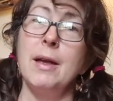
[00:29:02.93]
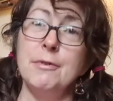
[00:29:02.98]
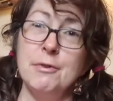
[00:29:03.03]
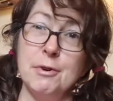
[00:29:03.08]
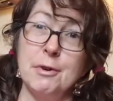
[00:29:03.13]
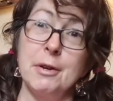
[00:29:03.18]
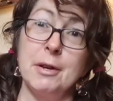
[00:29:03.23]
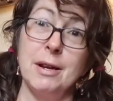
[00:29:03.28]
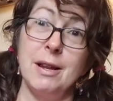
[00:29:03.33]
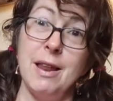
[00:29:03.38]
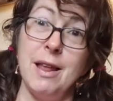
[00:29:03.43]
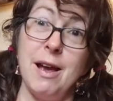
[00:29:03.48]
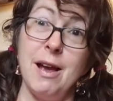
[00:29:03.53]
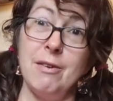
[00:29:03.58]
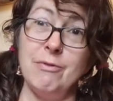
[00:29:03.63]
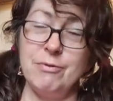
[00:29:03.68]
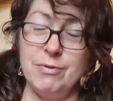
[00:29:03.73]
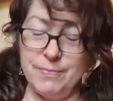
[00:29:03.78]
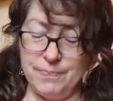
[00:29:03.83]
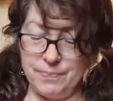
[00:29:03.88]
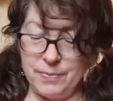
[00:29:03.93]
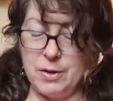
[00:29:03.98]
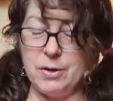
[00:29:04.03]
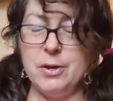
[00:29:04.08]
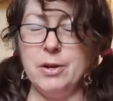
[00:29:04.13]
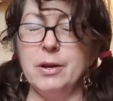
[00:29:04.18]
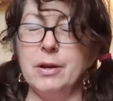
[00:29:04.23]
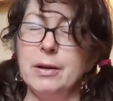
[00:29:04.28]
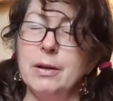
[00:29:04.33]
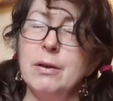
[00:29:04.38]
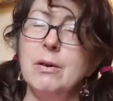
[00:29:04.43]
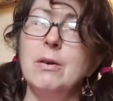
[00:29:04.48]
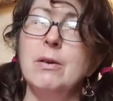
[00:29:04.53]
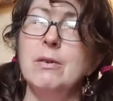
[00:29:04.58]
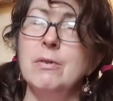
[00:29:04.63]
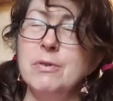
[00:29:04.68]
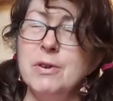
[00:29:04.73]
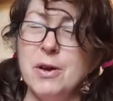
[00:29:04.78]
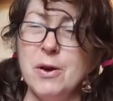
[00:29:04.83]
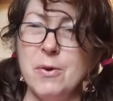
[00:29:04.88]
and you're going to laugh, or you're going to go,
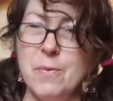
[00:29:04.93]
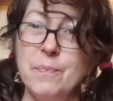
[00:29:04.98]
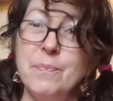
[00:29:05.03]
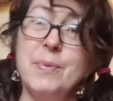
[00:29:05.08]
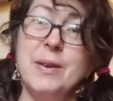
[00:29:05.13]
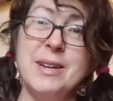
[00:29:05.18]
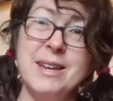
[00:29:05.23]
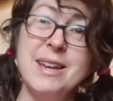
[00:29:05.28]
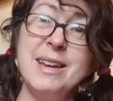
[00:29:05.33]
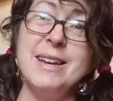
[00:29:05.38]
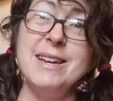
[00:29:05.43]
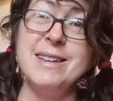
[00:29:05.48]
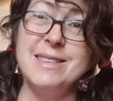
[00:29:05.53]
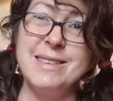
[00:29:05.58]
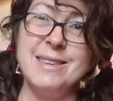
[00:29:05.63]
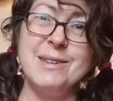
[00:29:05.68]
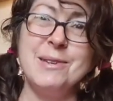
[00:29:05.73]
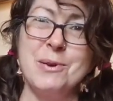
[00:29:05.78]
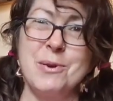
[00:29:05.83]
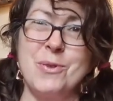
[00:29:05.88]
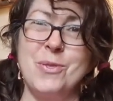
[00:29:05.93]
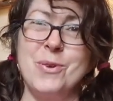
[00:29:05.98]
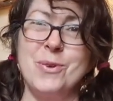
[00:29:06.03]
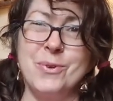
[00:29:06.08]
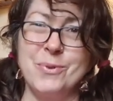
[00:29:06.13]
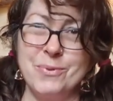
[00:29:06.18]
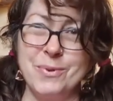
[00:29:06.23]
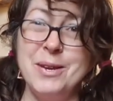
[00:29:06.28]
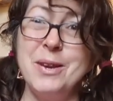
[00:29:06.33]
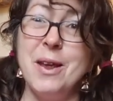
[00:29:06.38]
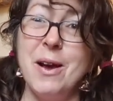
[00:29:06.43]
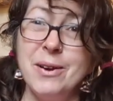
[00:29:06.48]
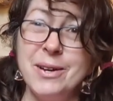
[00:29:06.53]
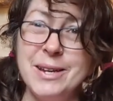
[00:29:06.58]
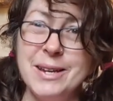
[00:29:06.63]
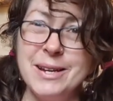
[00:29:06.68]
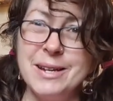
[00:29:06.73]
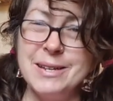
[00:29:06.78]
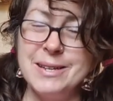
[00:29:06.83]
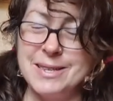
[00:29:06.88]
oh no. But it is another
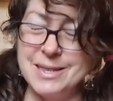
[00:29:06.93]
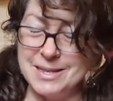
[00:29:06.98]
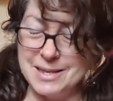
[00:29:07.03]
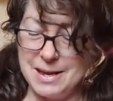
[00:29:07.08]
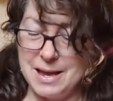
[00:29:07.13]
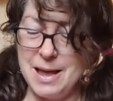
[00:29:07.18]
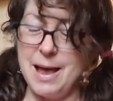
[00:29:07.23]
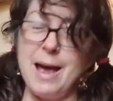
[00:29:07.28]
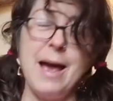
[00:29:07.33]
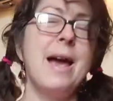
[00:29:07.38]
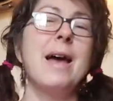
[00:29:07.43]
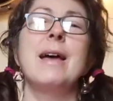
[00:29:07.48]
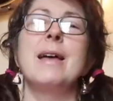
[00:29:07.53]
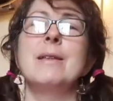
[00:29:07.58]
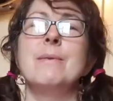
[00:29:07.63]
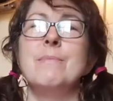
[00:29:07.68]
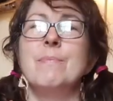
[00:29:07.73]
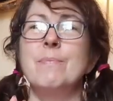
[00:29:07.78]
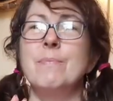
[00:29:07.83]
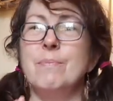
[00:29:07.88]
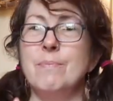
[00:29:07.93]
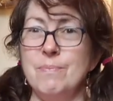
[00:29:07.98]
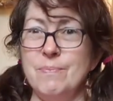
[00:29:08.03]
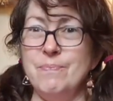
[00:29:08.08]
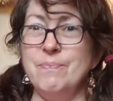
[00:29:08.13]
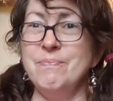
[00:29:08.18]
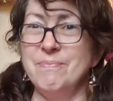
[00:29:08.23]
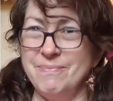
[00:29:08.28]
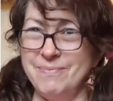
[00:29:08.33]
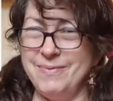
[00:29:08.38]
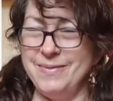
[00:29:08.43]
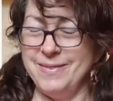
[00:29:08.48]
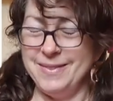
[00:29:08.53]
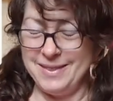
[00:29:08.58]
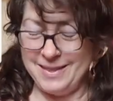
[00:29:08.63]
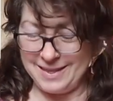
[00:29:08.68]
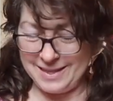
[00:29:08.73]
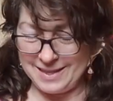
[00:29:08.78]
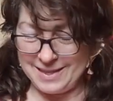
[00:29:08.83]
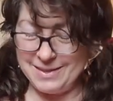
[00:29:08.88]
ranunculus, and
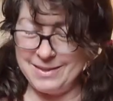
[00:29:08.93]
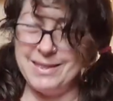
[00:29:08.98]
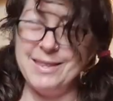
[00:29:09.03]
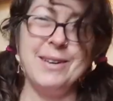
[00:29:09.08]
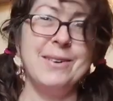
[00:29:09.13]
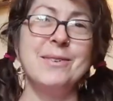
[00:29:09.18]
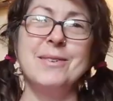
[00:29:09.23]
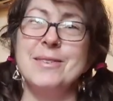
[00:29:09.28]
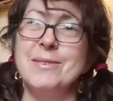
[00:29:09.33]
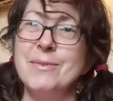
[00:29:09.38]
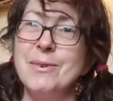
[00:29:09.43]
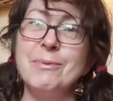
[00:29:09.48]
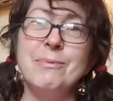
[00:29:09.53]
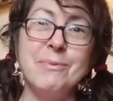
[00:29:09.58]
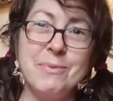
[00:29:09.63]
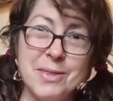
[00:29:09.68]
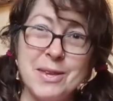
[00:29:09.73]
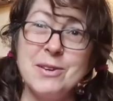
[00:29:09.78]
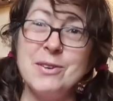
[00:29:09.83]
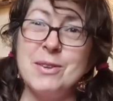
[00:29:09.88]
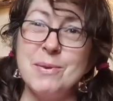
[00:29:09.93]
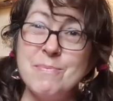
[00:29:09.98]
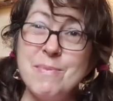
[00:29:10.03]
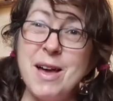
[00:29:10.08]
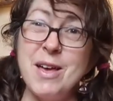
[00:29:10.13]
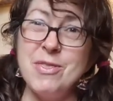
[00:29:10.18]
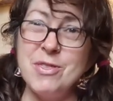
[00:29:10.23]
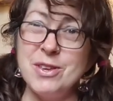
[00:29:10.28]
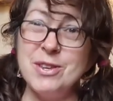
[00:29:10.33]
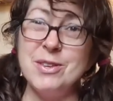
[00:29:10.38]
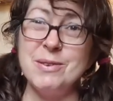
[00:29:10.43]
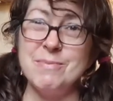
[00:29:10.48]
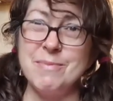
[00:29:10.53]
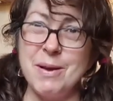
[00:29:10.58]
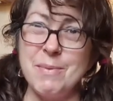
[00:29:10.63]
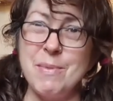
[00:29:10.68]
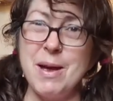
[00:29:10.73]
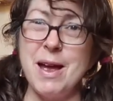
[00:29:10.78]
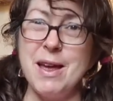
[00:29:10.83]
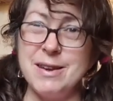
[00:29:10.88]
there's a method to
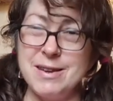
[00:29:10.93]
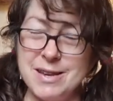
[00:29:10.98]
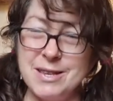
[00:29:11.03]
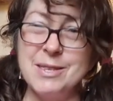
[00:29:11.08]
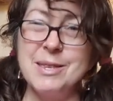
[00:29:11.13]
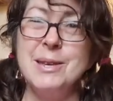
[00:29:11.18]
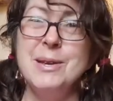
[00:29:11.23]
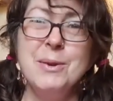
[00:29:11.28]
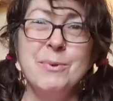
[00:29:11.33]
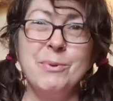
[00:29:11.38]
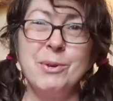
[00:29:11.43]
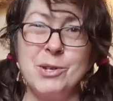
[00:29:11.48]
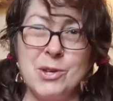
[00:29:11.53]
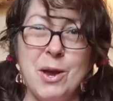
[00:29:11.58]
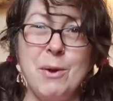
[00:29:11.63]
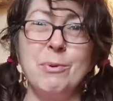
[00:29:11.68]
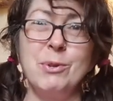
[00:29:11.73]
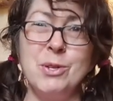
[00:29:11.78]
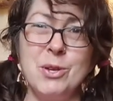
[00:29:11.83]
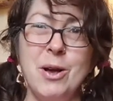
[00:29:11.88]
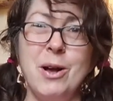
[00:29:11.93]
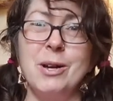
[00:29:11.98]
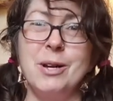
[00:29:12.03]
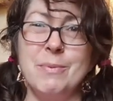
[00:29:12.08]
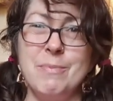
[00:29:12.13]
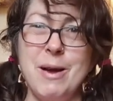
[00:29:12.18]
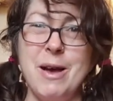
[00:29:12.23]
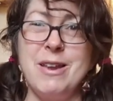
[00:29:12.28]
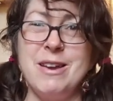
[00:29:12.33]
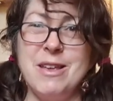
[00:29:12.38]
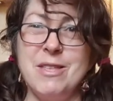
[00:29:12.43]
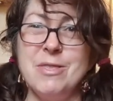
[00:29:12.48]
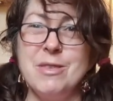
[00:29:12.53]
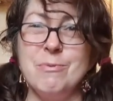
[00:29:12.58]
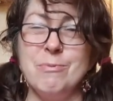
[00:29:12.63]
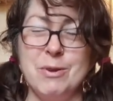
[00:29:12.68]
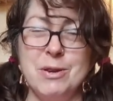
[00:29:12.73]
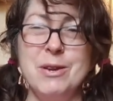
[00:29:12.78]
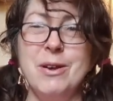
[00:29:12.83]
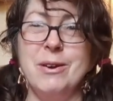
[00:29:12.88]
my madness, which I will talk about in
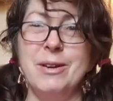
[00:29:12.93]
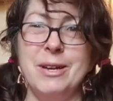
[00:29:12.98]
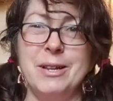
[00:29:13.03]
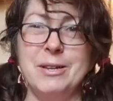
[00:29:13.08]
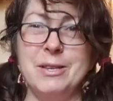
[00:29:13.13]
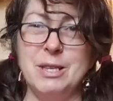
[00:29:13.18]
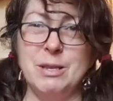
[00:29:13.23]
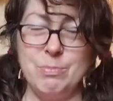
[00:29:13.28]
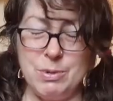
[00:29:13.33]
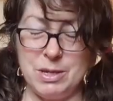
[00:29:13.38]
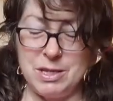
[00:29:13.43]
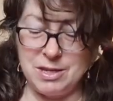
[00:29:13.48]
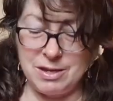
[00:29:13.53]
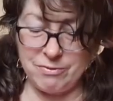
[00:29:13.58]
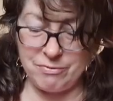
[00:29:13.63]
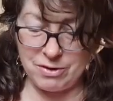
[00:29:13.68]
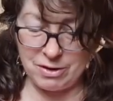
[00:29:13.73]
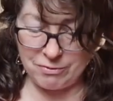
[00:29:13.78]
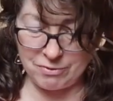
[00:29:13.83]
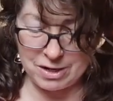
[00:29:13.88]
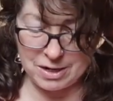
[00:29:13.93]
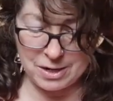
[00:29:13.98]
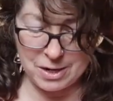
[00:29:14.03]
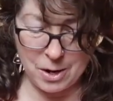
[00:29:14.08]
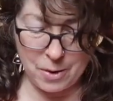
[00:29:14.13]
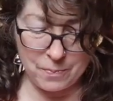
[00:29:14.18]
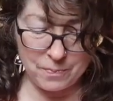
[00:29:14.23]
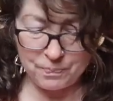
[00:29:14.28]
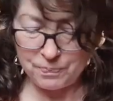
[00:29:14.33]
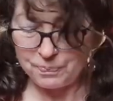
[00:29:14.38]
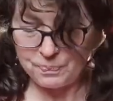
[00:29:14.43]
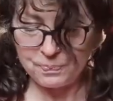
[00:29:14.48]
the ranunculus specific video.